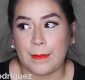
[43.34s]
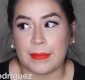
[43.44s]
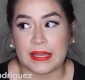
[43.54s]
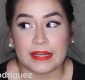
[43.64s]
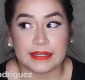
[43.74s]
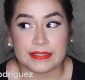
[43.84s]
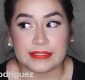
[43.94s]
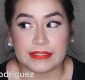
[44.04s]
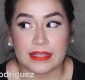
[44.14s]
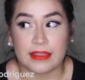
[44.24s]

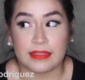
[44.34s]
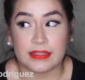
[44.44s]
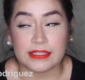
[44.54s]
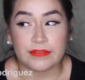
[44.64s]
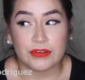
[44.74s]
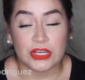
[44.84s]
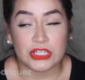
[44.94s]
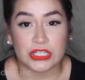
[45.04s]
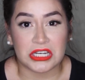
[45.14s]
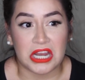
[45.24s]
because this
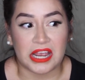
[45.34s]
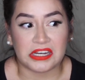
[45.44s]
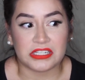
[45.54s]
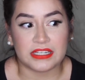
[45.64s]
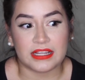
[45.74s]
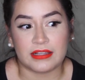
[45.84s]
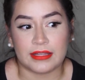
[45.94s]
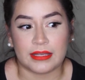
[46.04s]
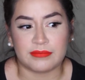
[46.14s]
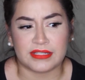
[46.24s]
foundation actually
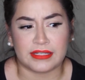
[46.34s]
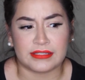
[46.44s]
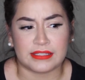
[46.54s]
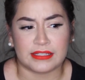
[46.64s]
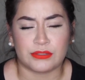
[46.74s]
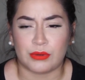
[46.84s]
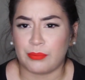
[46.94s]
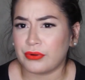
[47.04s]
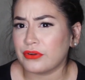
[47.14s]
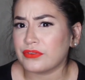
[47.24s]
claims like it's like
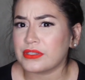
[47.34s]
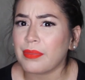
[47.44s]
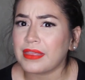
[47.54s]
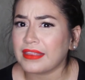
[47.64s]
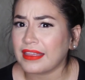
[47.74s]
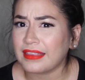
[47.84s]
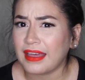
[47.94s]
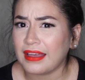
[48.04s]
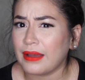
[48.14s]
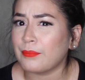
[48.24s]
sweat proof or something like
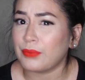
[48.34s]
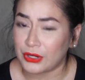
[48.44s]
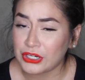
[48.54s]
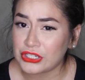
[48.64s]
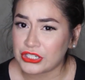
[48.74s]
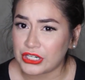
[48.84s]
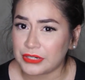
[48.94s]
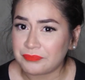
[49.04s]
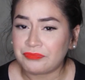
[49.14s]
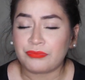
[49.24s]
that, I'm pretty
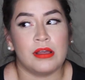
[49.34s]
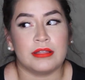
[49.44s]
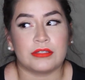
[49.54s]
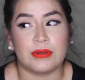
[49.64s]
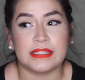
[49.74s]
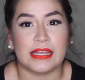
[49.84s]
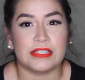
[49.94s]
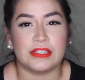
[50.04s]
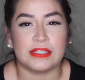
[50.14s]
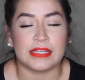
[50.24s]
sure. It's always
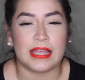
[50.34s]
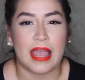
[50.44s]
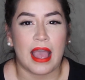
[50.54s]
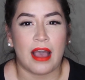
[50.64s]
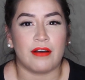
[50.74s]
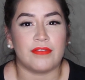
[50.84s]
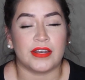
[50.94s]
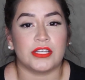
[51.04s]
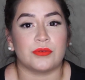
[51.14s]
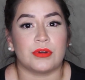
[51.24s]
nice to see how
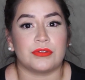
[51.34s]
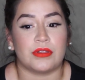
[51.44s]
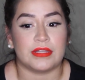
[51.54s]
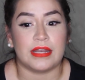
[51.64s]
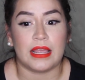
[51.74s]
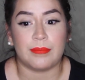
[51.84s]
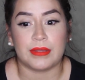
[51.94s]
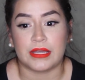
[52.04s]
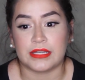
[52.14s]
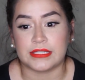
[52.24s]
foundation wears throughout the day
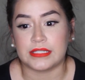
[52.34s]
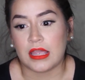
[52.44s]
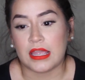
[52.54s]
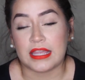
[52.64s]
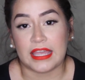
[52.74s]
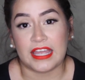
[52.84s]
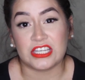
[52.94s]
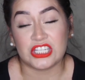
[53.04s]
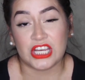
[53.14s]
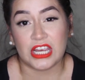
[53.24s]
because it
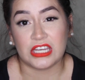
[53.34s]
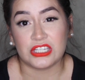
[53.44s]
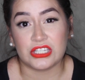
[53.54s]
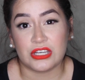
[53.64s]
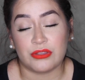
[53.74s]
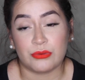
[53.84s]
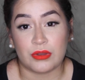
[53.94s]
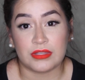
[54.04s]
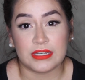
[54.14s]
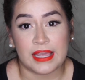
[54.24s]
can change
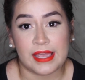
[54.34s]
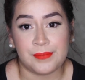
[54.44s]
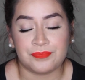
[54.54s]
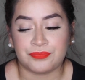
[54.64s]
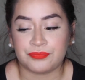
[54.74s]
throughout the day,